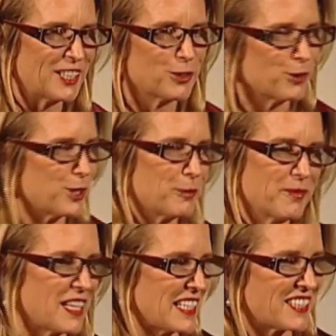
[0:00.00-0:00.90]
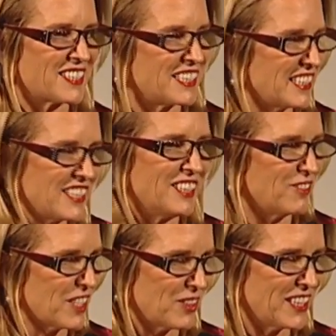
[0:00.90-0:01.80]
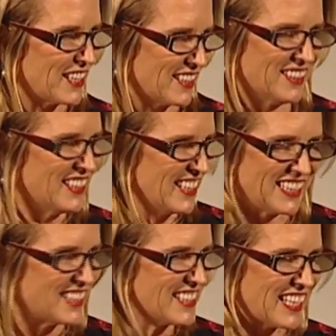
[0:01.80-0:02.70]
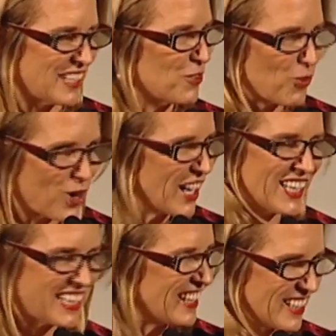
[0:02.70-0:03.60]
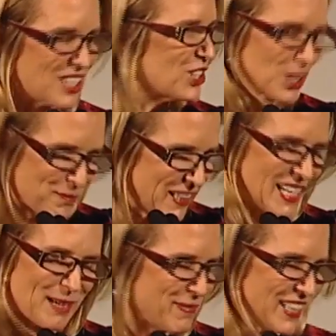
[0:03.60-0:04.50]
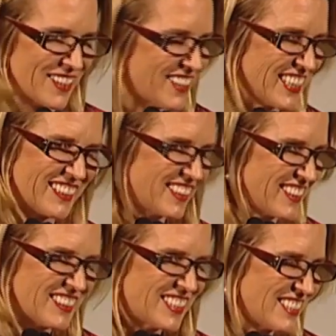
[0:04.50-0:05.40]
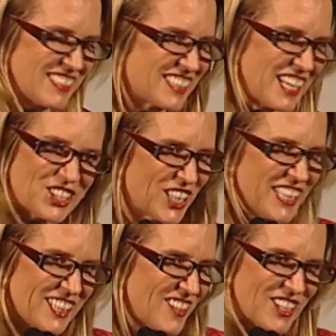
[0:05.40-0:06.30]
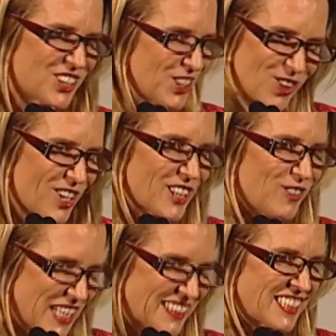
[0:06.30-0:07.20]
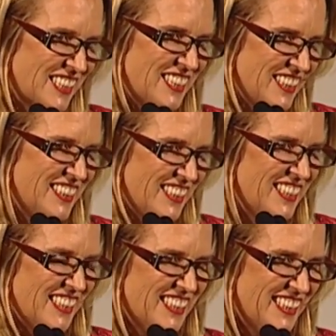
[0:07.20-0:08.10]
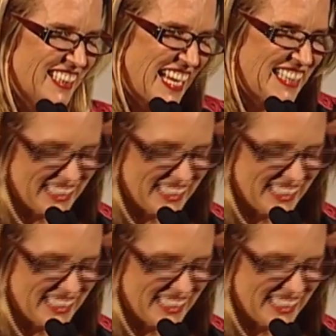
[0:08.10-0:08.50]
in a room that's C.T. Vivian is in. Why? You should be up here. You're such a hero to all of us. Thank